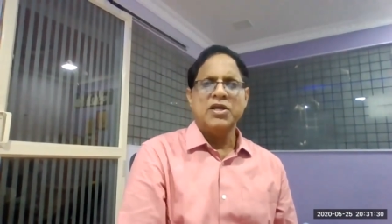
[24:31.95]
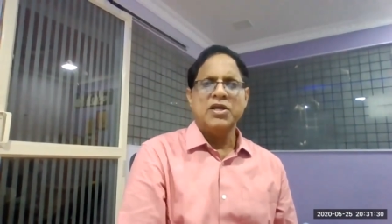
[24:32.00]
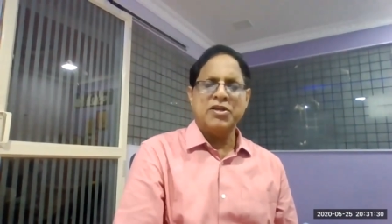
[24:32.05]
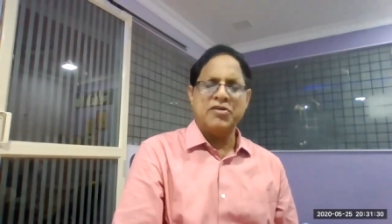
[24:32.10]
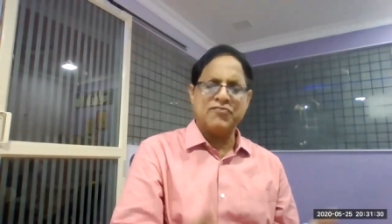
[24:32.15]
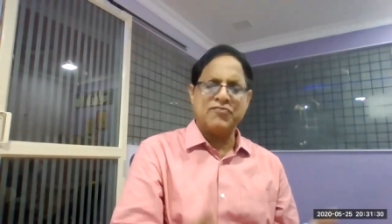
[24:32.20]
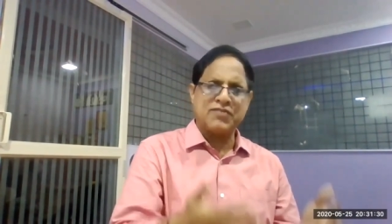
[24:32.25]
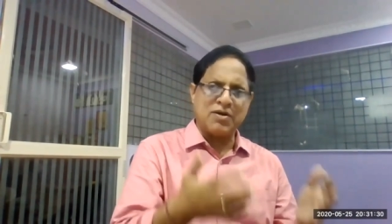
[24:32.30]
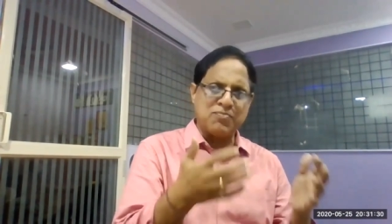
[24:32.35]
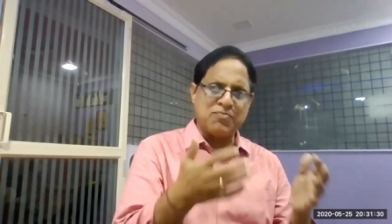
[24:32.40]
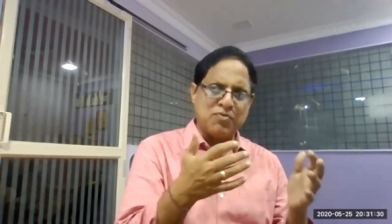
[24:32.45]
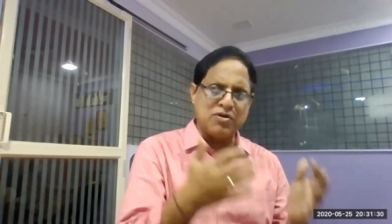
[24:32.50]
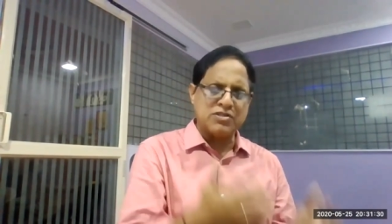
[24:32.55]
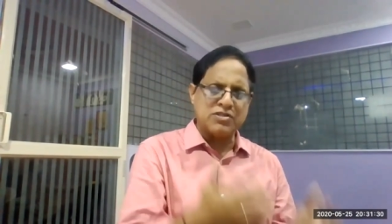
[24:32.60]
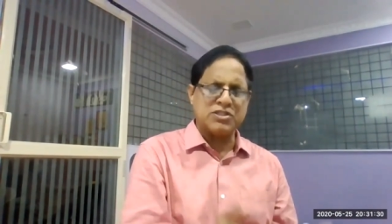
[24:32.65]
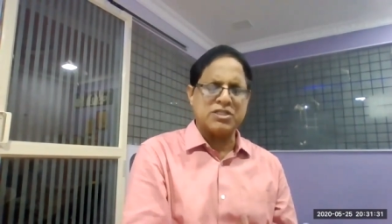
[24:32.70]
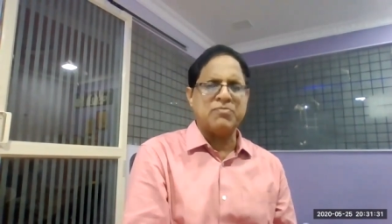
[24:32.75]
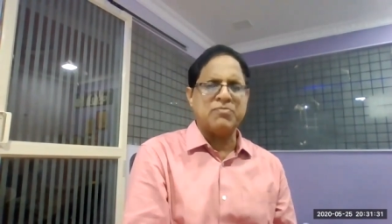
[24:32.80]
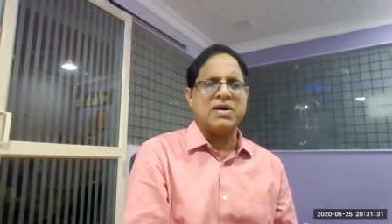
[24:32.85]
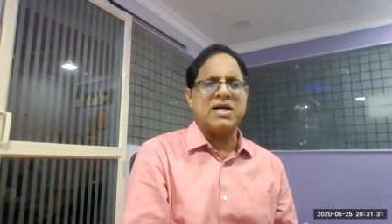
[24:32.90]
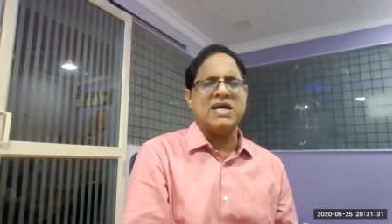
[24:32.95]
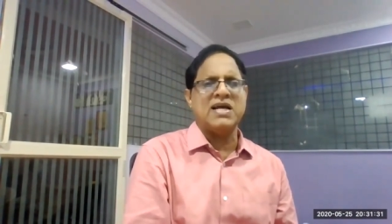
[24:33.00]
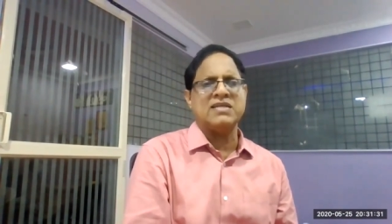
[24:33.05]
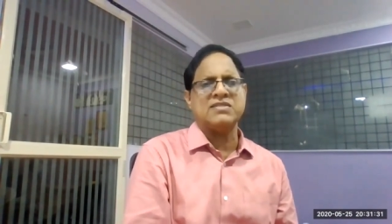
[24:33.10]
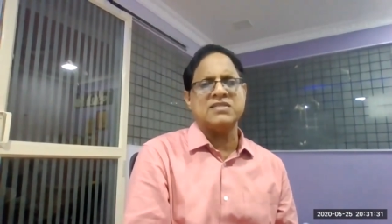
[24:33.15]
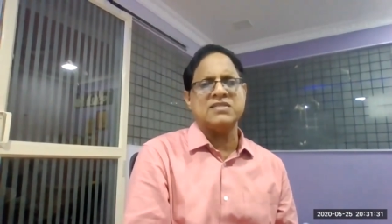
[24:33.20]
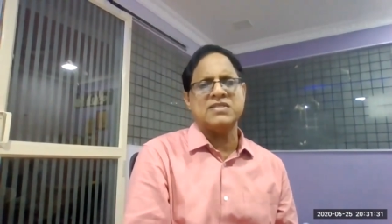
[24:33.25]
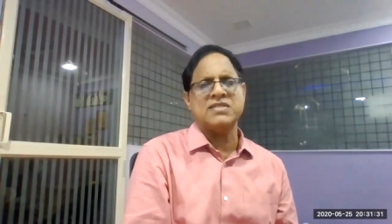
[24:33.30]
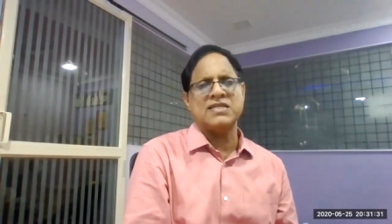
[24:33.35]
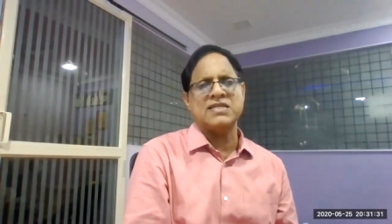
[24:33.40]
If suppose the
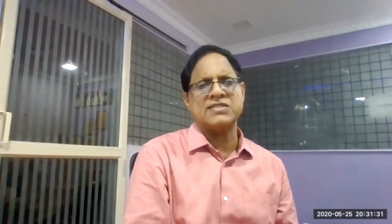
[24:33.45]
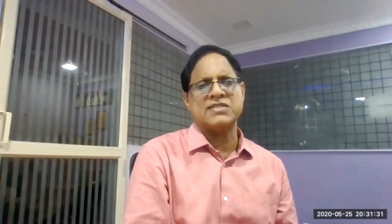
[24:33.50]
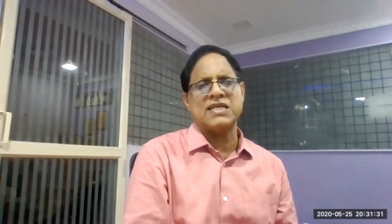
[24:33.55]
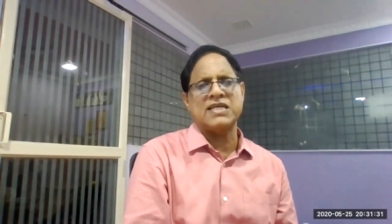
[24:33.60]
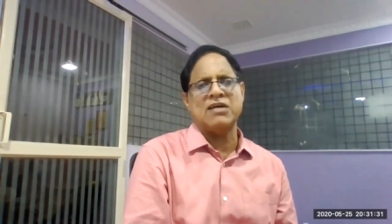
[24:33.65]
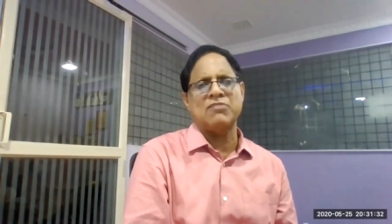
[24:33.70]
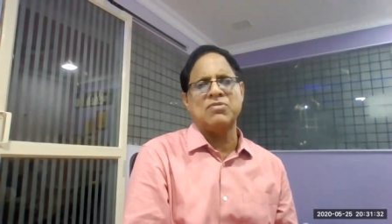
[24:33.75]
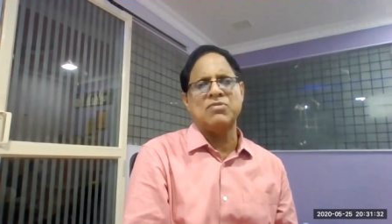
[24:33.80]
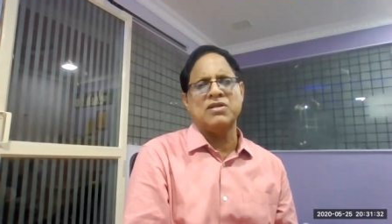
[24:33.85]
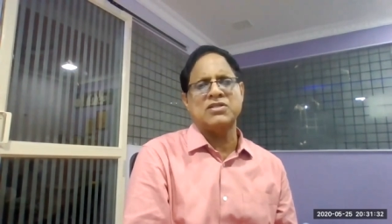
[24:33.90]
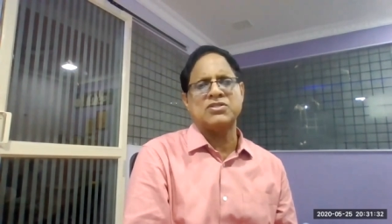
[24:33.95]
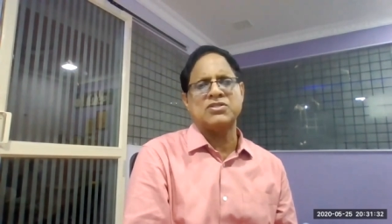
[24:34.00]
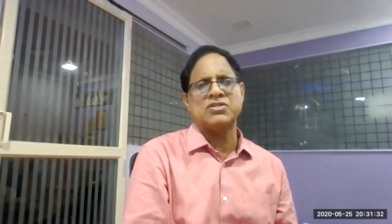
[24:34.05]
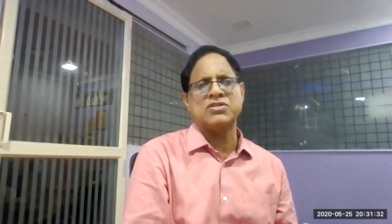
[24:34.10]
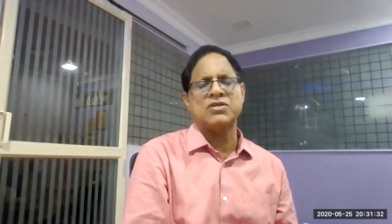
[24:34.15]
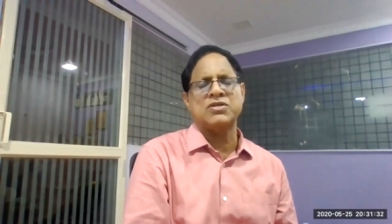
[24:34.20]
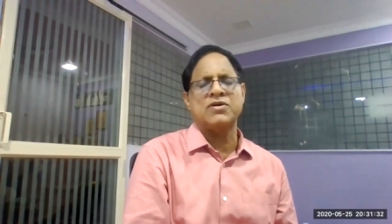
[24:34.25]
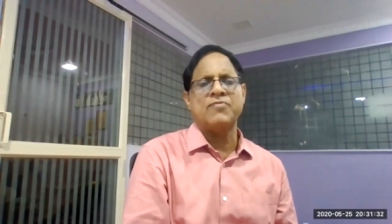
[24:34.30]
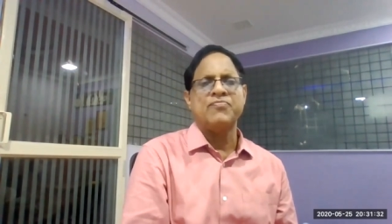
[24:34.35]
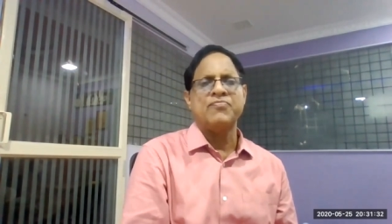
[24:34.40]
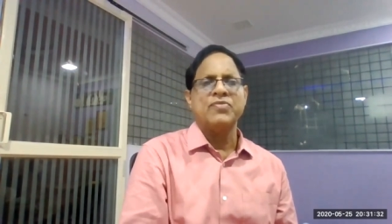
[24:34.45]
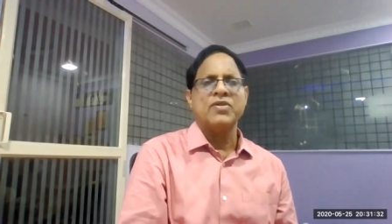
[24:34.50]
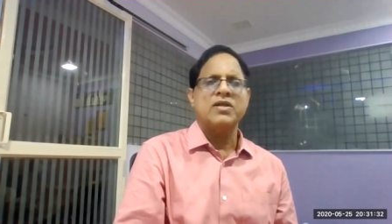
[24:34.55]
bias is established, uh,